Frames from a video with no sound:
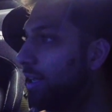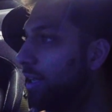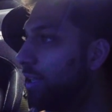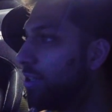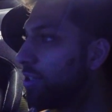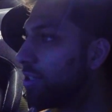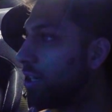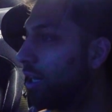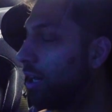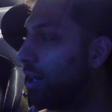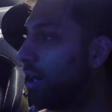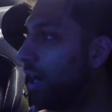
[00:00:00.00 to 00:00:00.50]

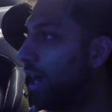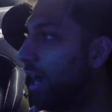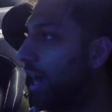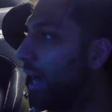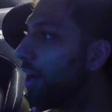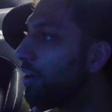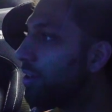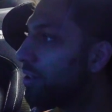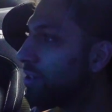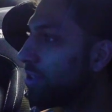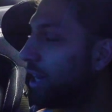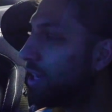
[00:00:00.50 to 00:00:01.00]
So how
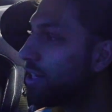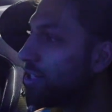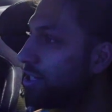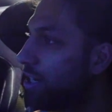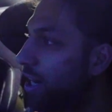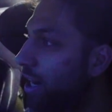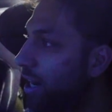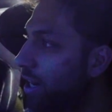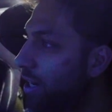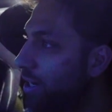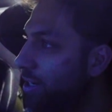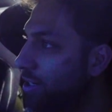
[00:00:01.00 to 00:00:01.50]
does that
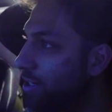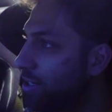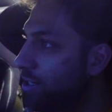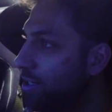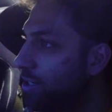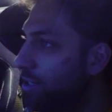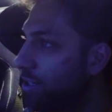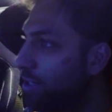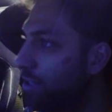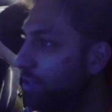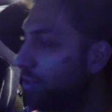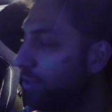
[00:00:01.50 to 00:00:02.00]
change,
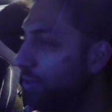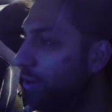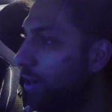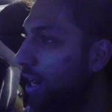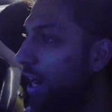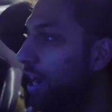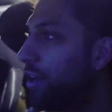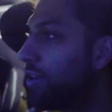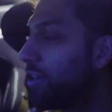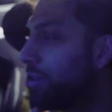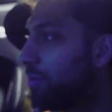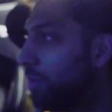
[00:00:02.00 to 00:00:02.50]
or
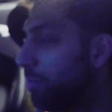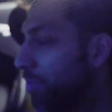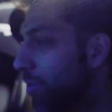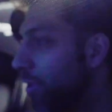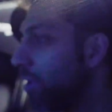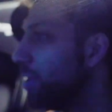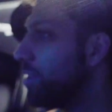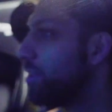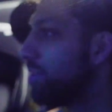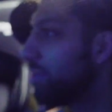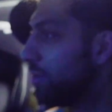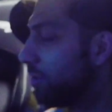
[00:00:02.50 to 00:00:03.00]
how do you
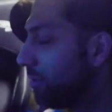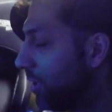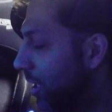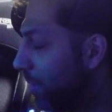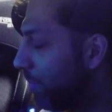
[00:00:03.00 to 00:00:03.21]
approach throttle